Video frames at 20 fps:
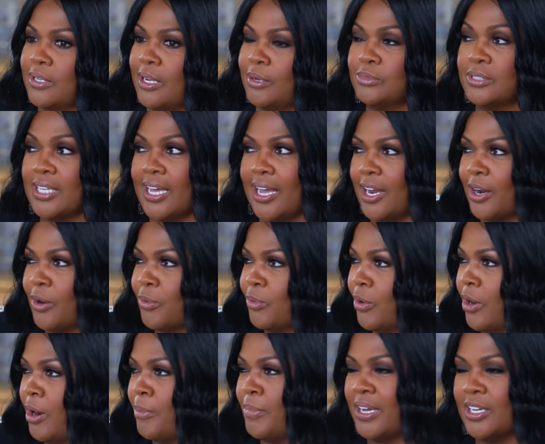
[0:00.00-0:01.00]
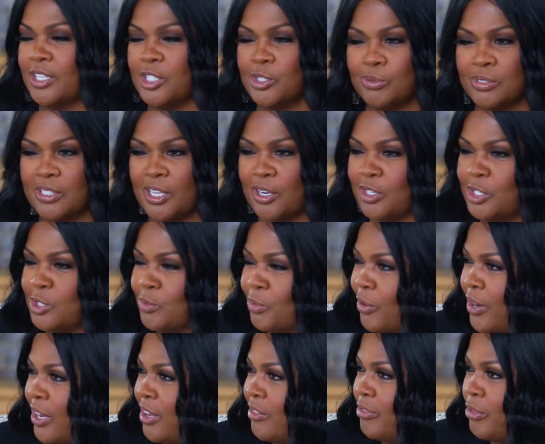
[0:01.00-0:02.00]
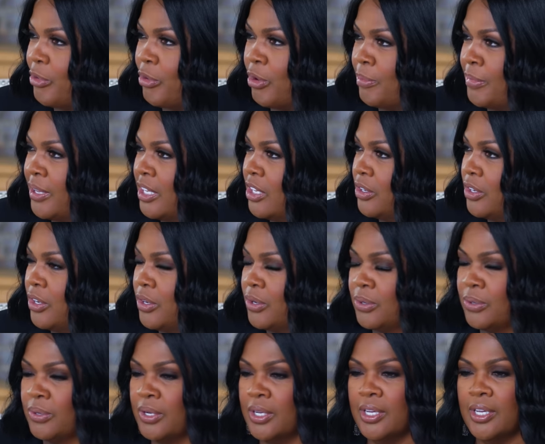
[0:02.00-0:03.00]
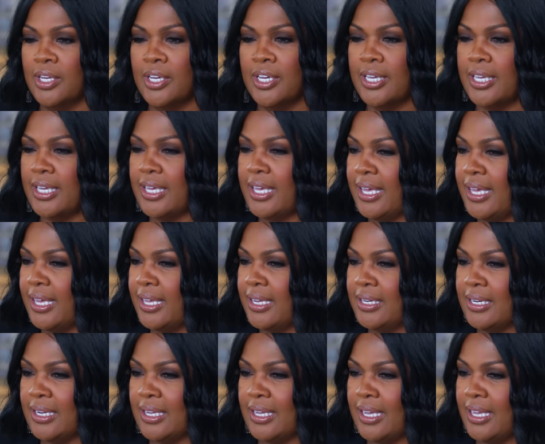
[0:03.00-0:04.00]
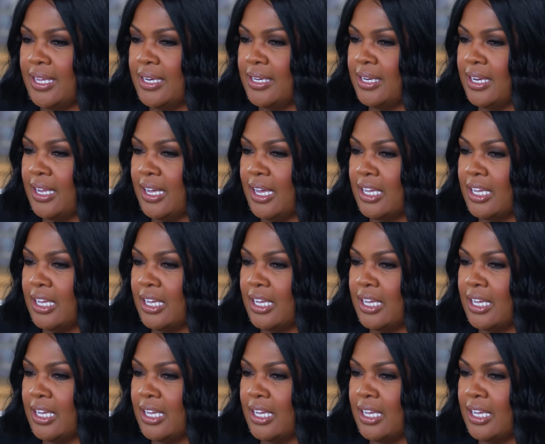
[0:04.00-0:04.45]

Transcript: where I'm tired, where my husband's there, he's praying for me, you know. Mm. And and